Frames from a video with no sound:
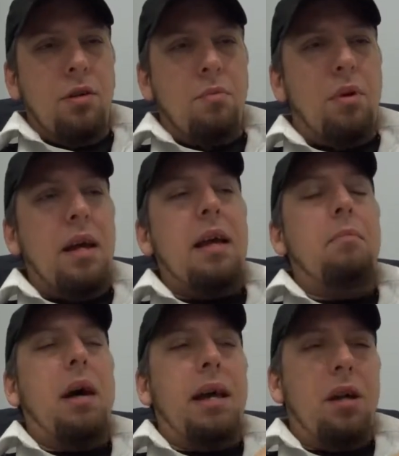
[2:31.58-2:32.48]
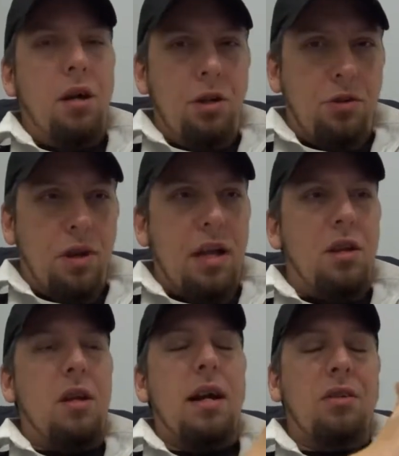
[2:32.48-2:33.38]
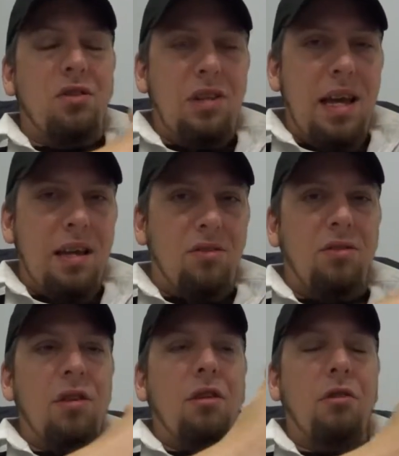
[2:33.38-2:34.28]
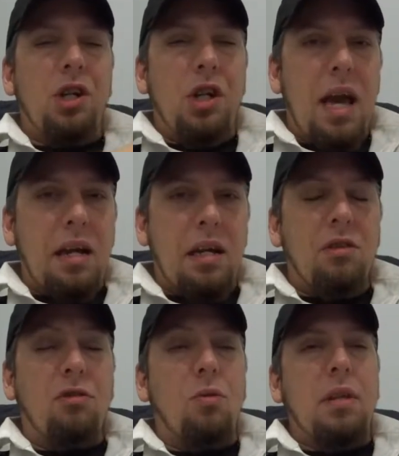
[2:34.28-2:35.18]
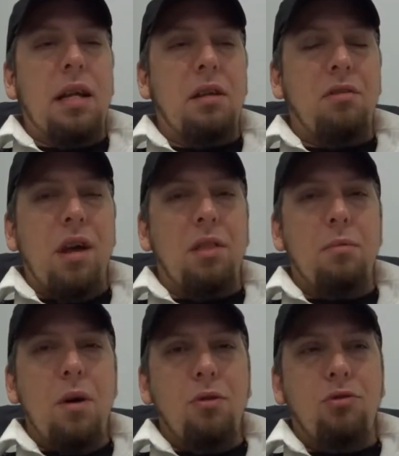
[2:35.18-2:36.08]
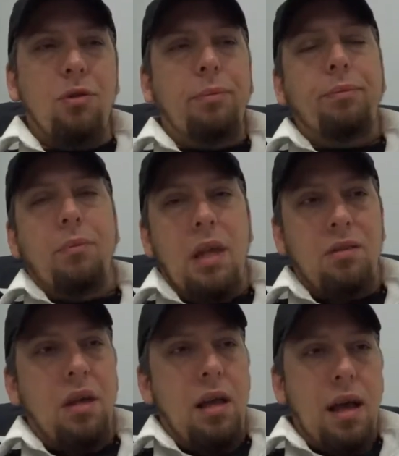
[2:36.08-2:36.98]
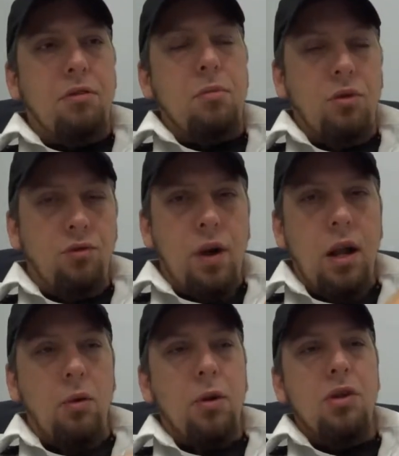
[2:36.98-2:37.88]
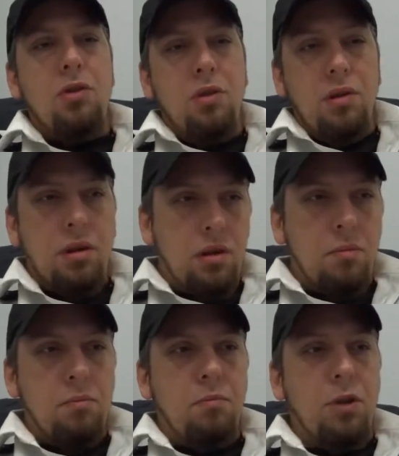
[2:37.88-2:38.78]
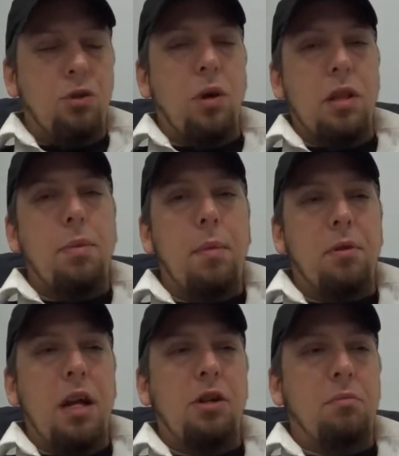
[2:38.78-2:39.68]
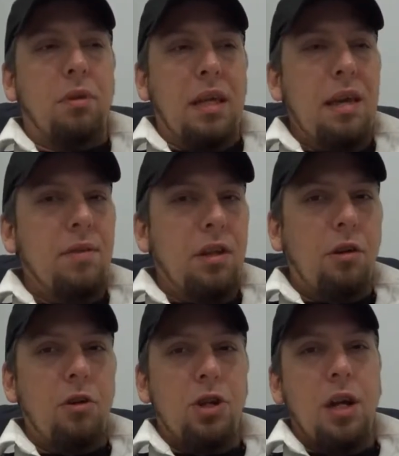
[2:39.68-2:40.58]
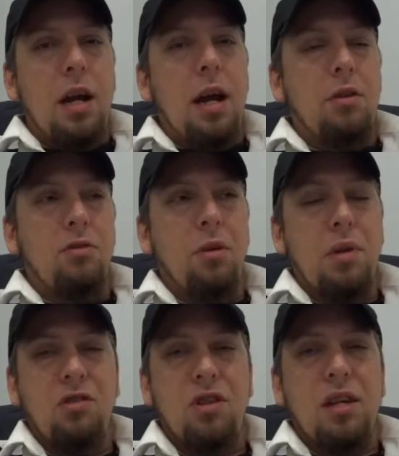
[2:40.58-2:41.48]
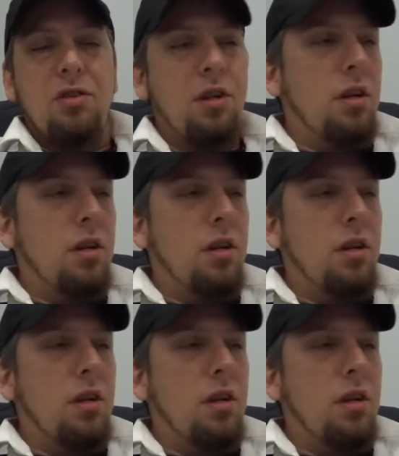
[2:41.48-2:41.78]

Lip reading: But in my country, in the United States, Christianity is the one that does that the most. It has the most followers. The majority of the population believe in the Christian God to some extent.